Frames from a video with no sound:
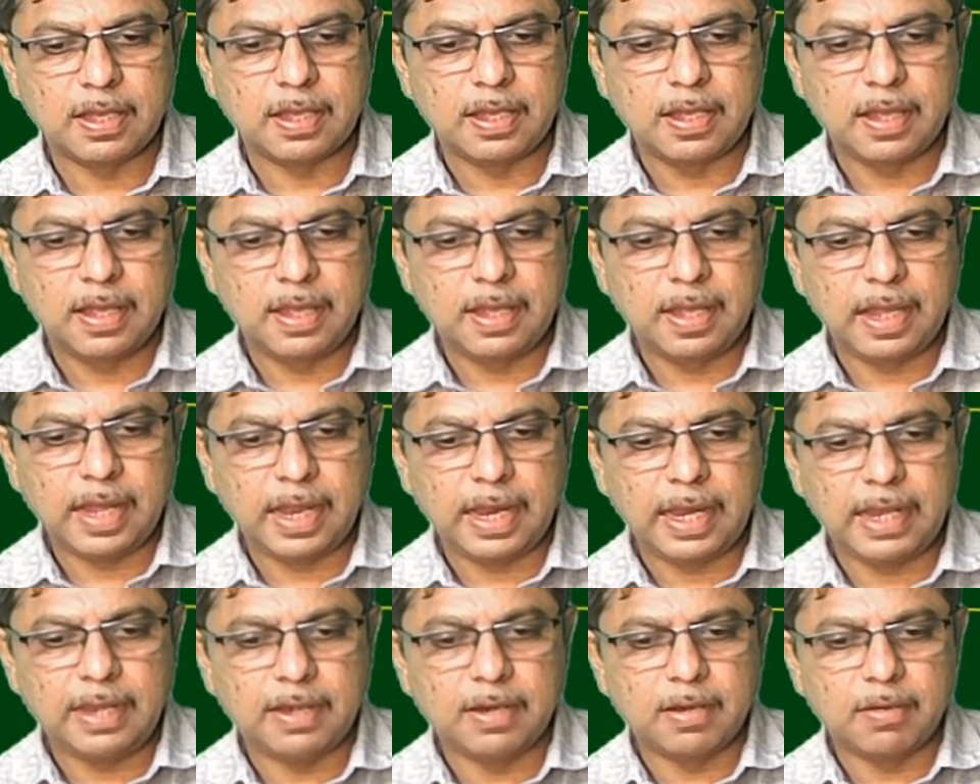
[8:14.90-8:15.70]

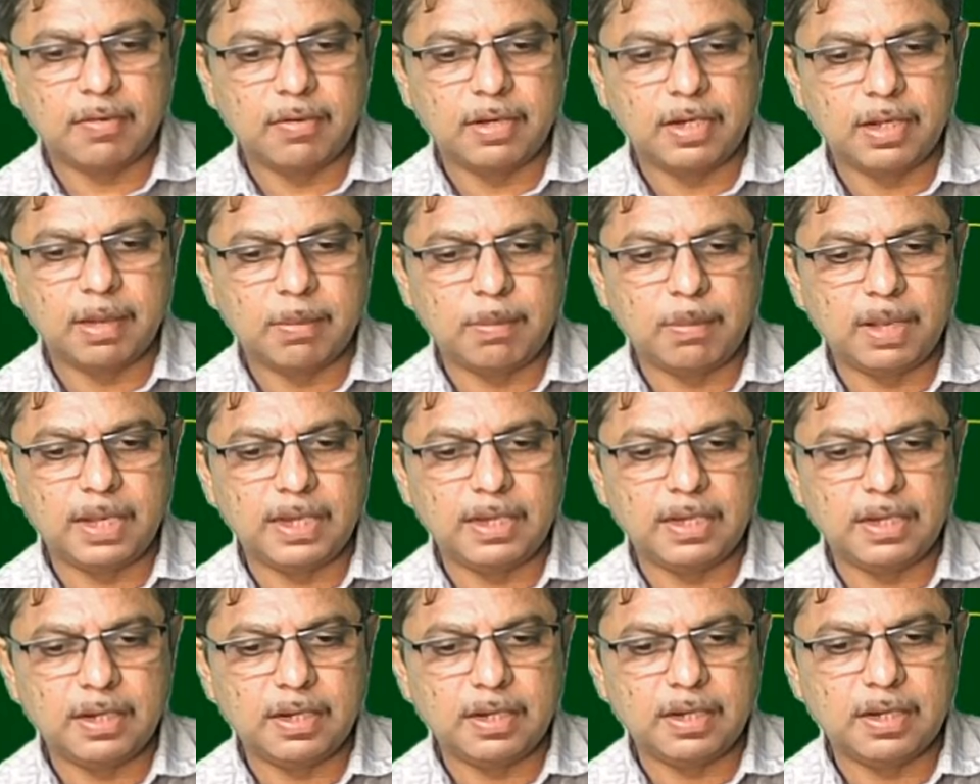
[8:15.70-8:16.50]
And we'll combine
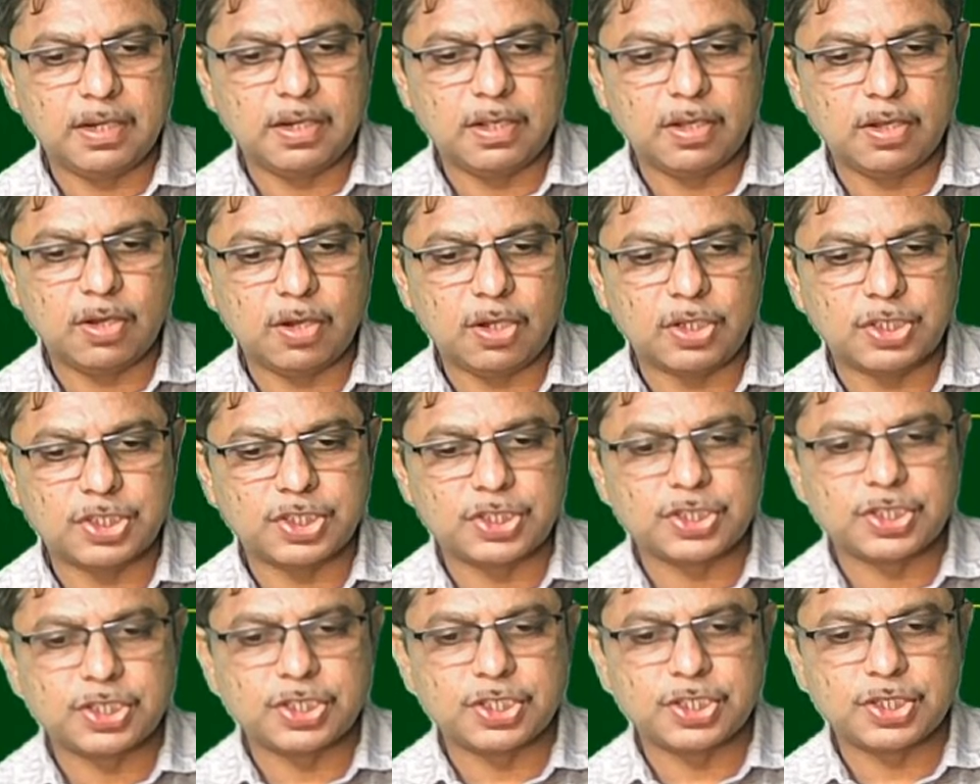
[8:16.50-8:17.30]
the
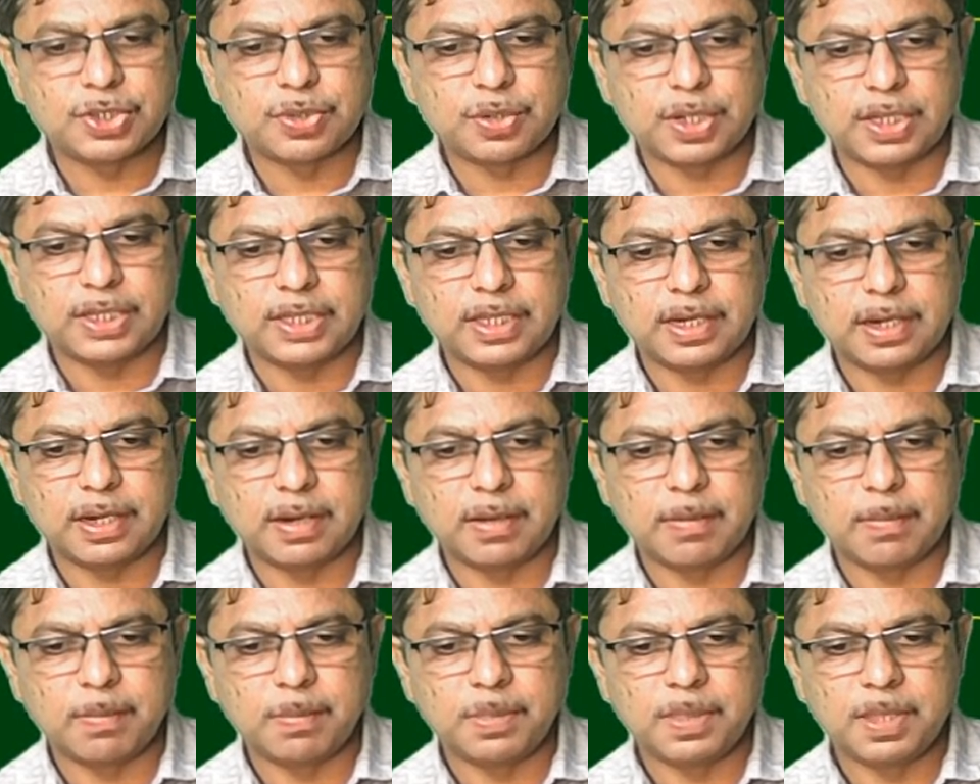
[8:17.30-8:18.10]
constants together.
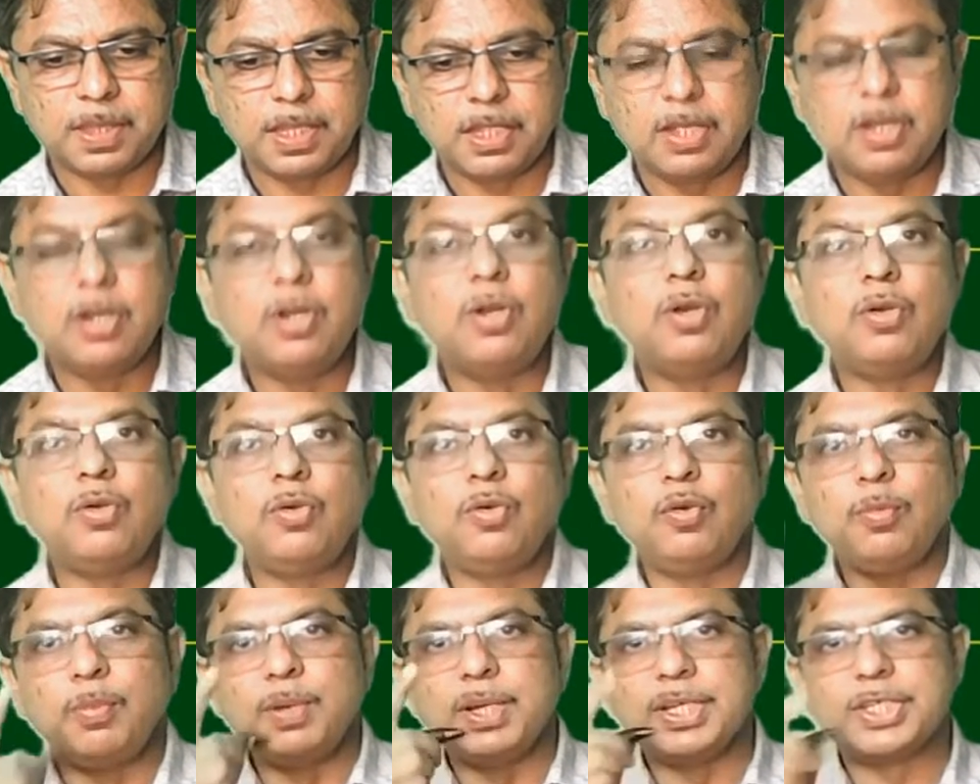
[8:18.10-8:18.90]
2
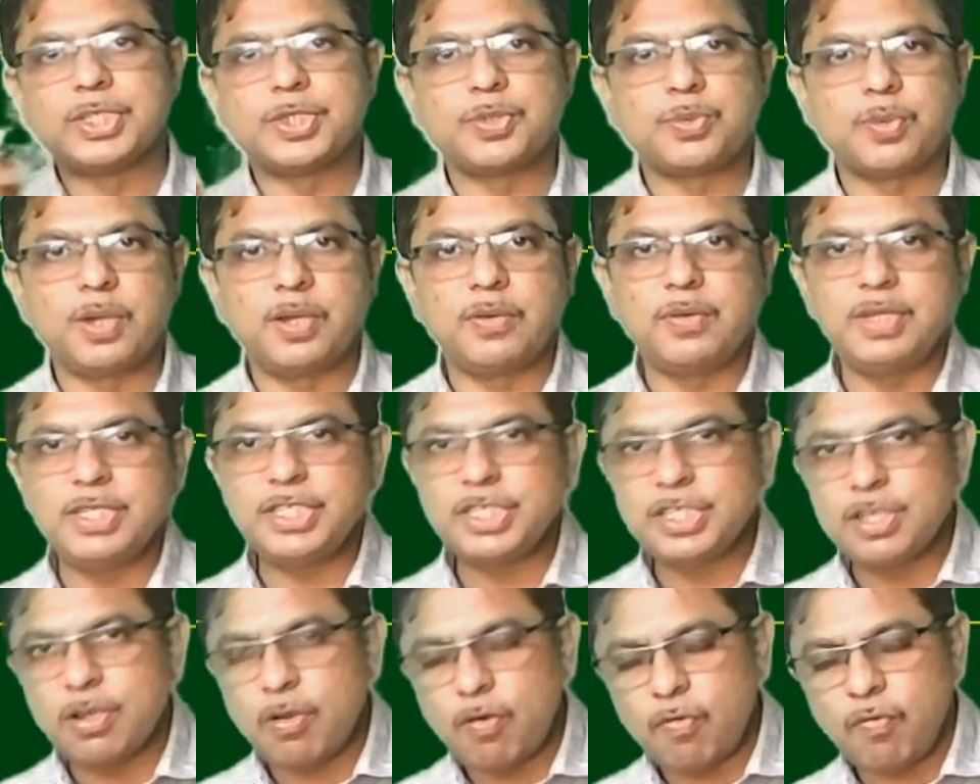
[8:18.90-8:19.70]
plus 12 is
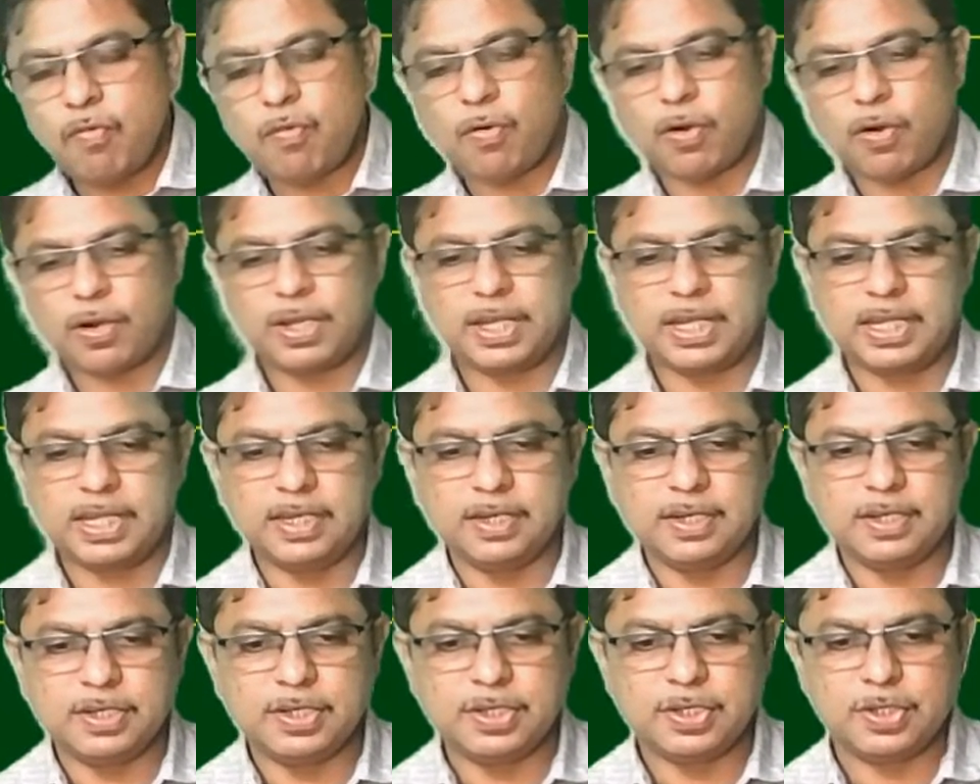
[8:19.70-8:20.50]
40.
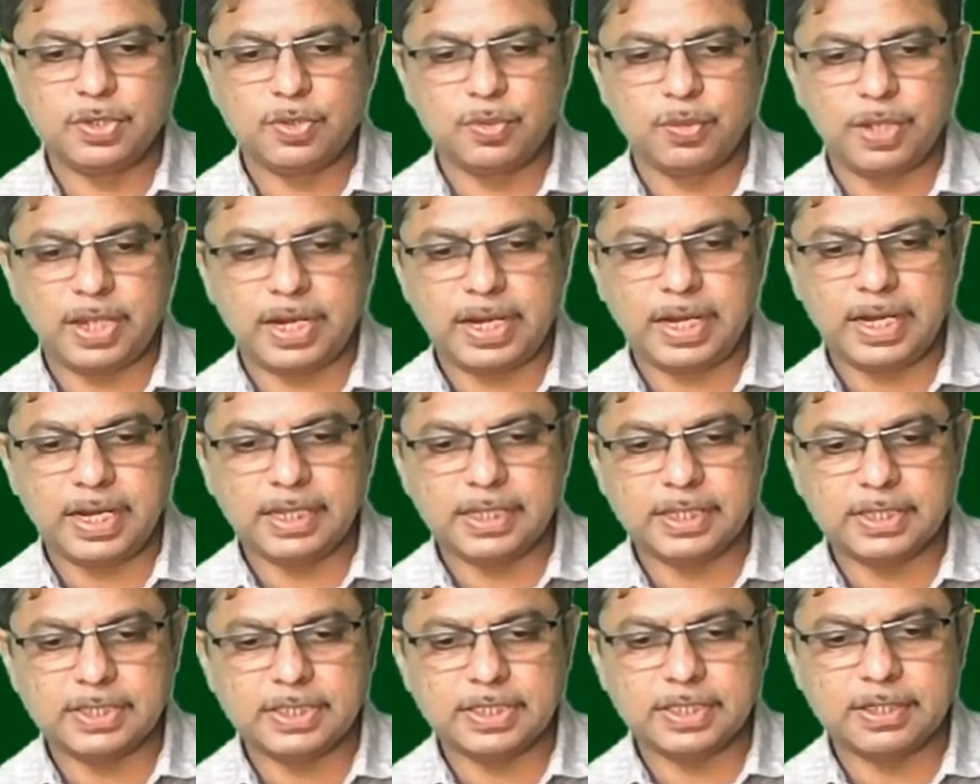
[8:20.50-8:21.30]
So we are getting
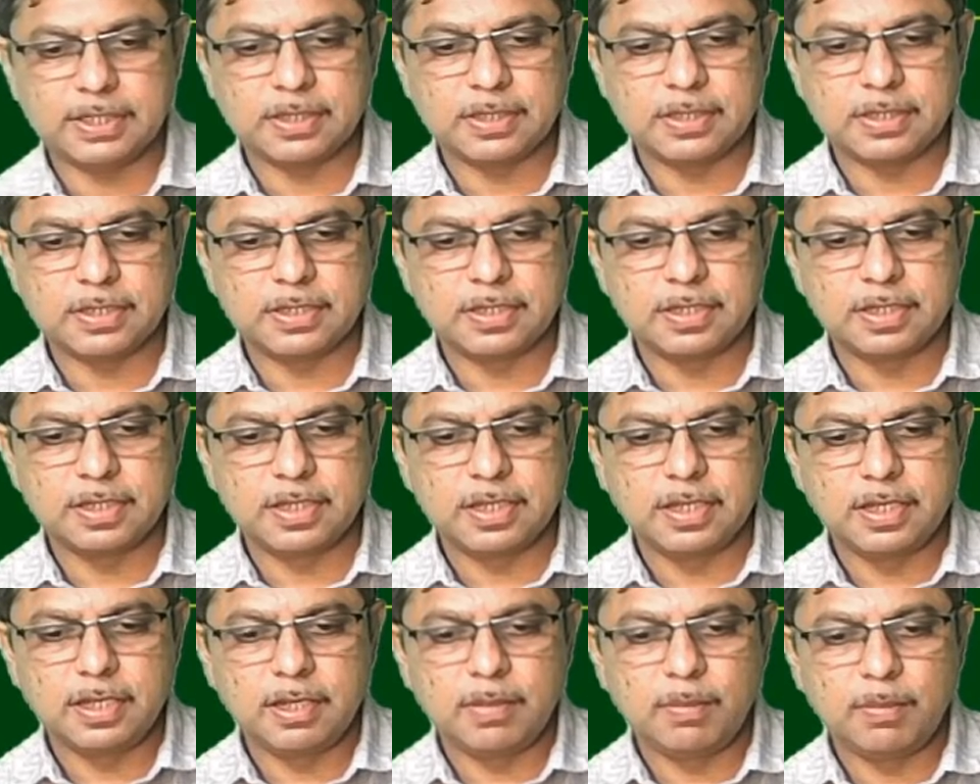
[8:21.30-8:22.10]
this as
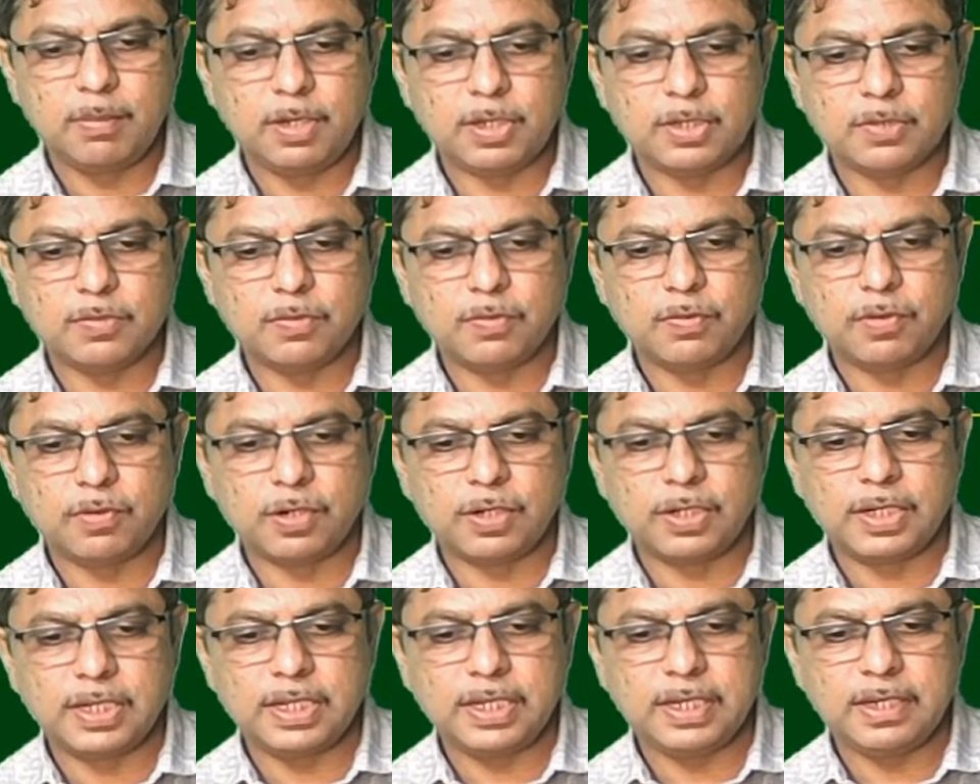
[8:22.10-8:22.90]
plus
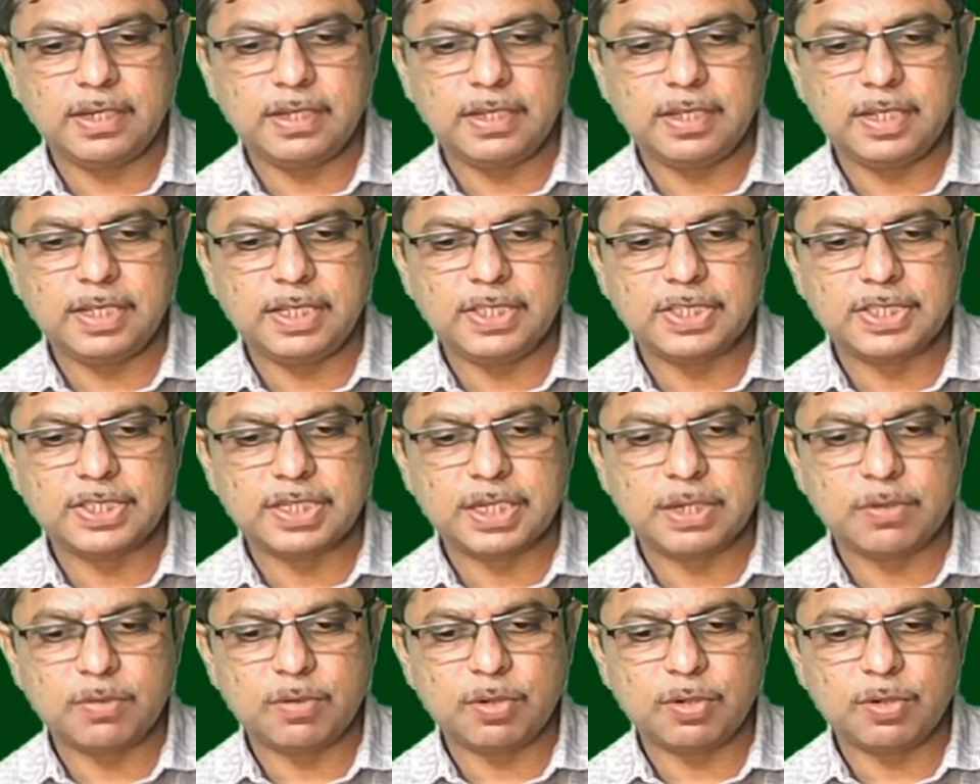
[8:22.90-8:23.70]
14 is
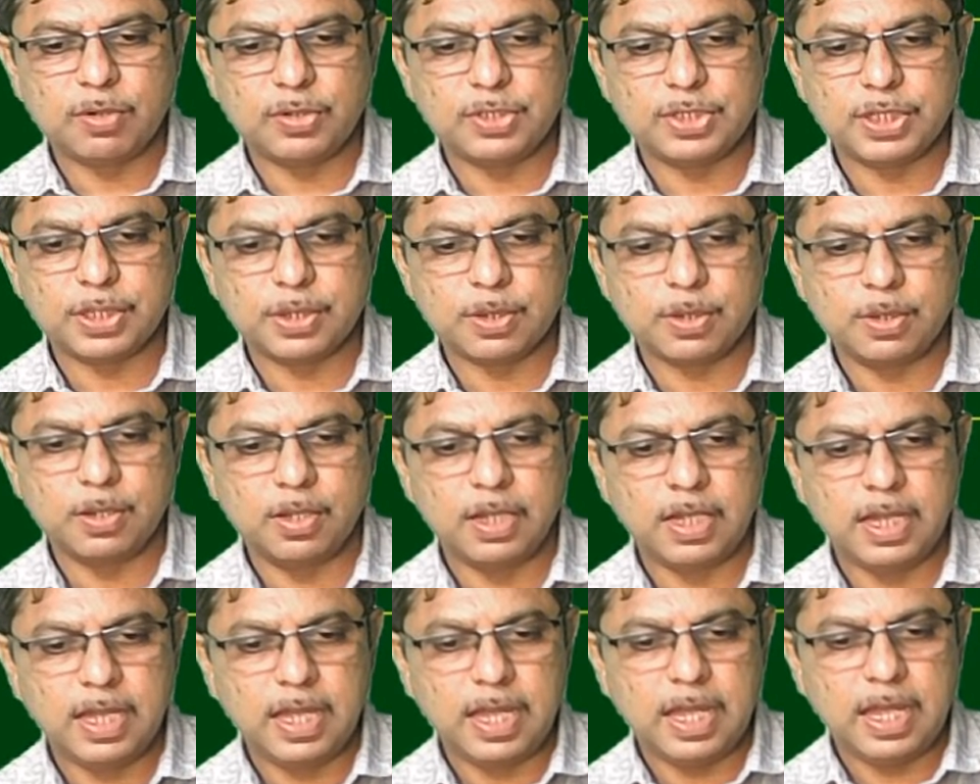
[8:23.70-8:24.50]
equal to 0.
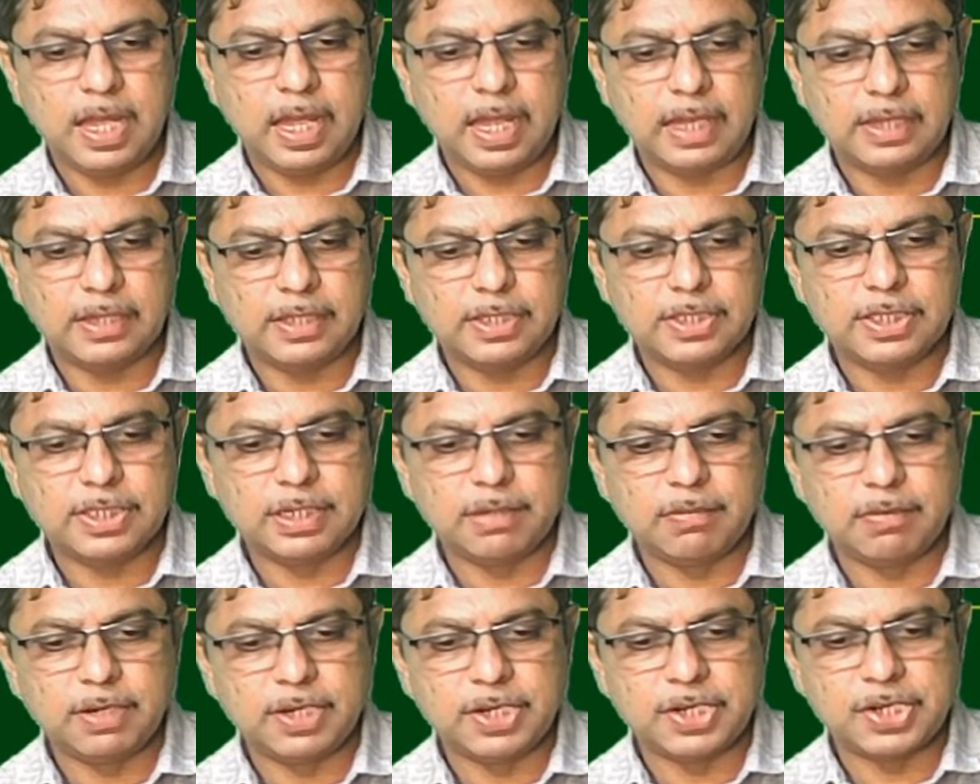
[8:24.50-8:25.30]
And this
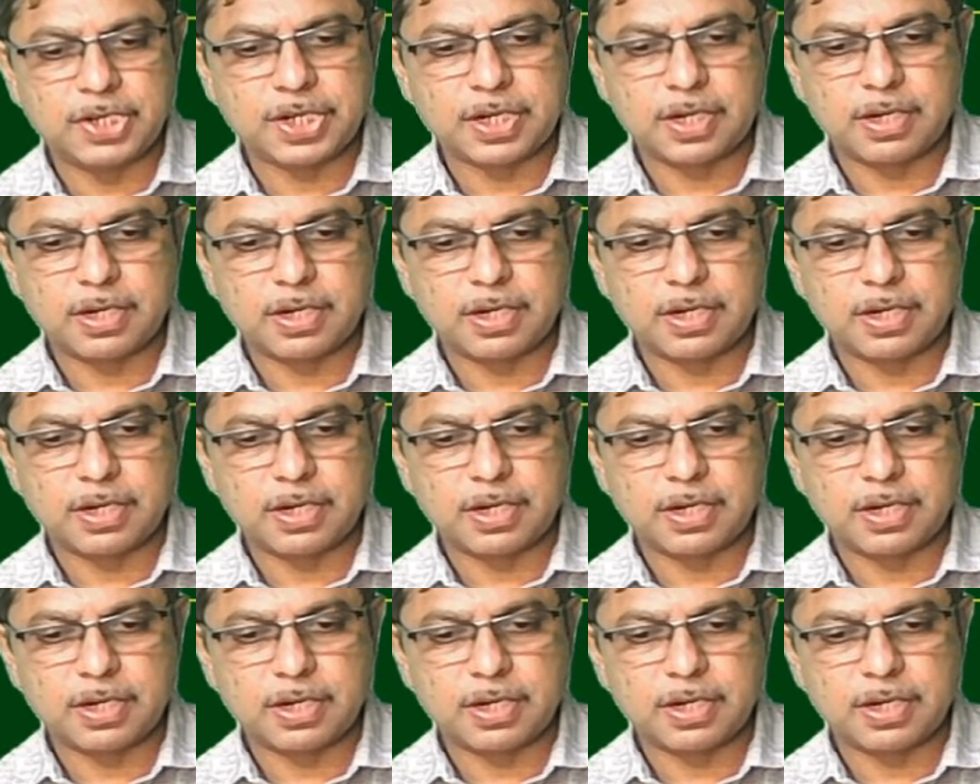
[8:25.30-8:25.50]
equation